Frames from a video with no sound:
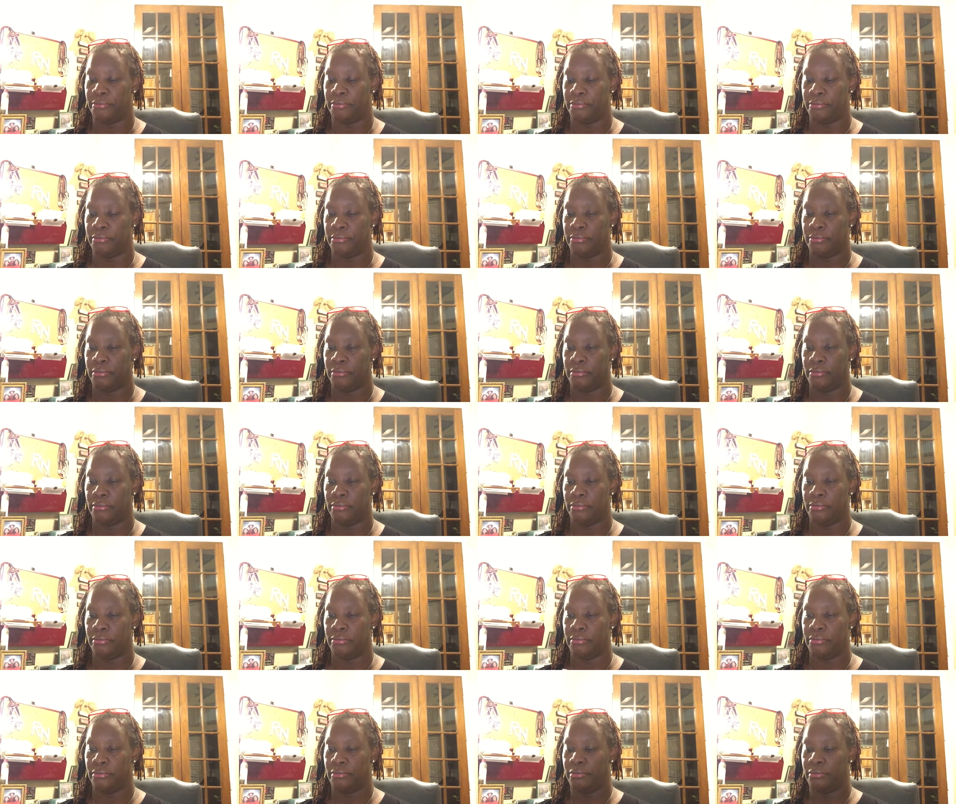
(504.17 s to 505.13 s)

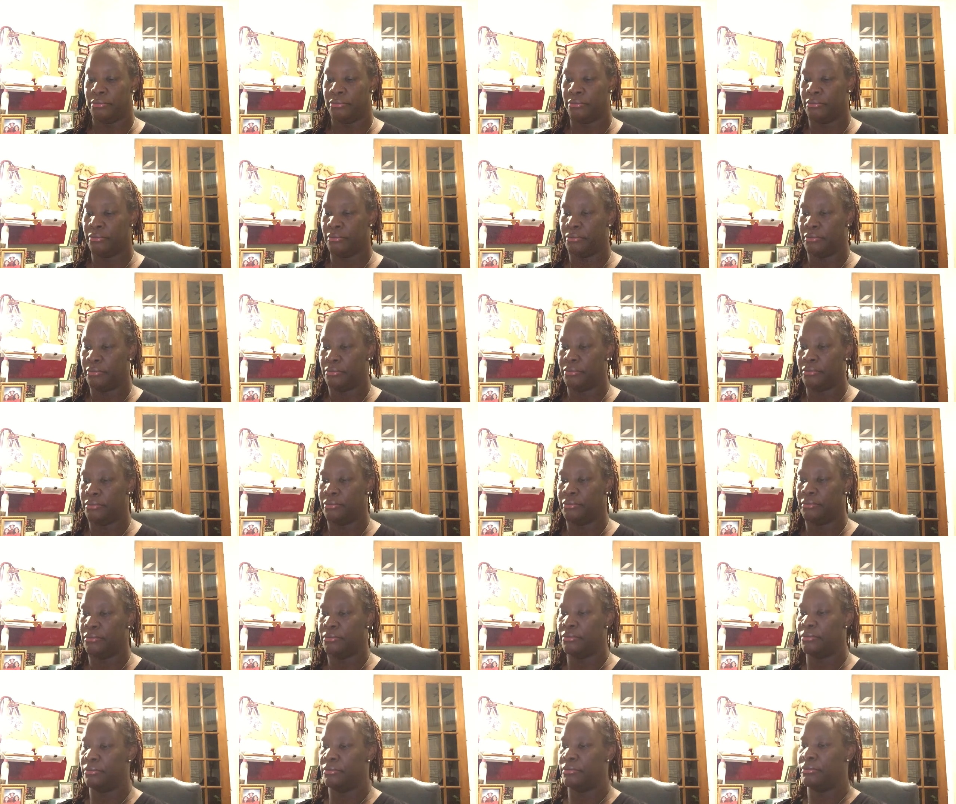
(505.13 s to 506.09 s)

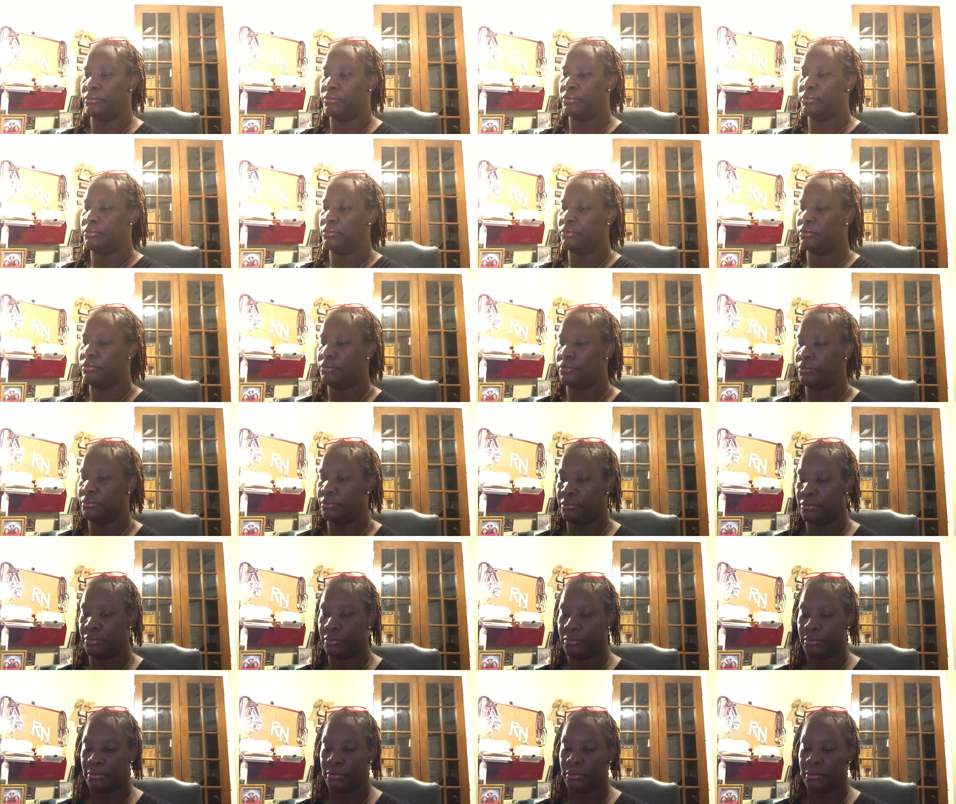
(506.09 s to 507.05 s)

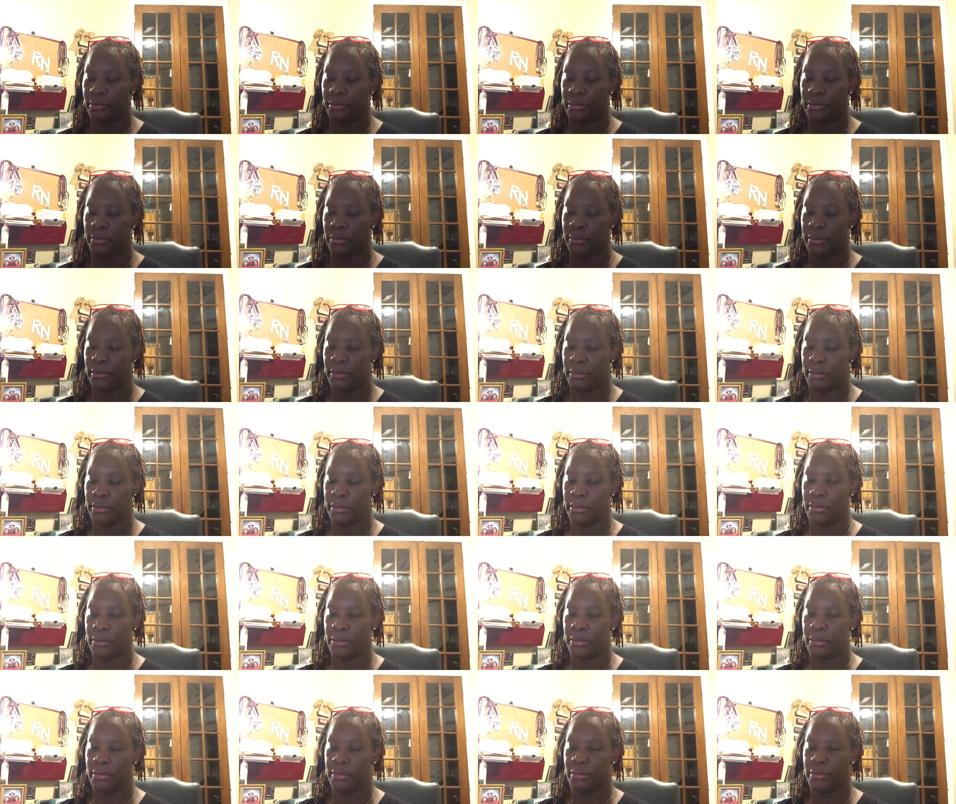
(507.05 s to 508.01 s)

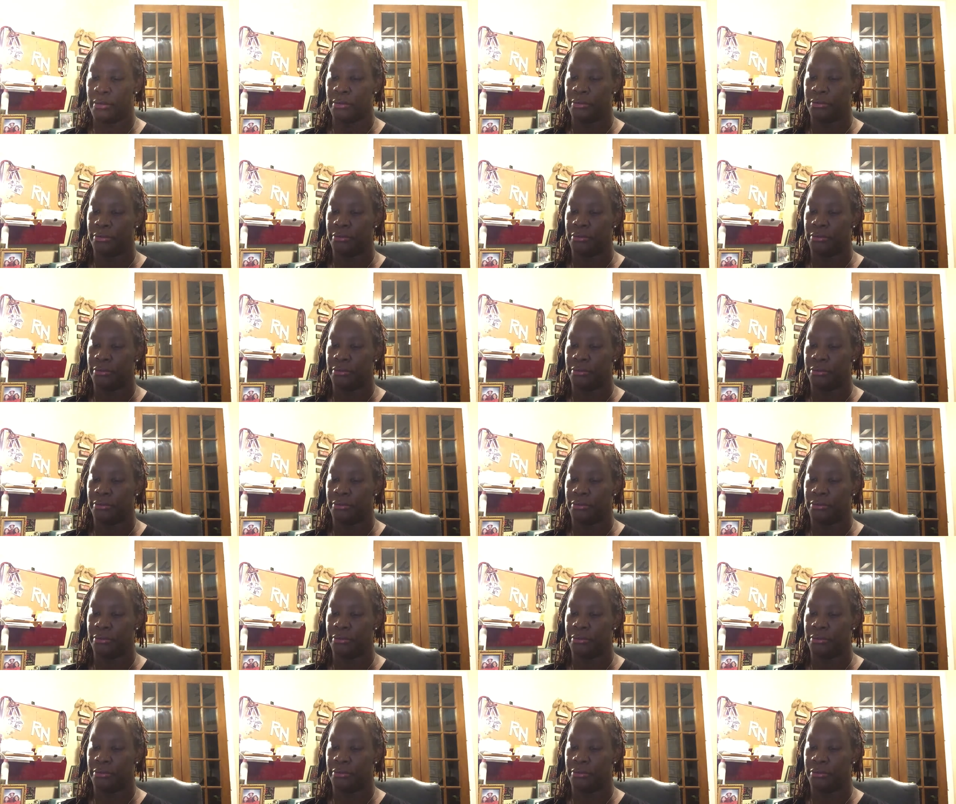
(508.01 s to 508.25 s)
Nothing is said.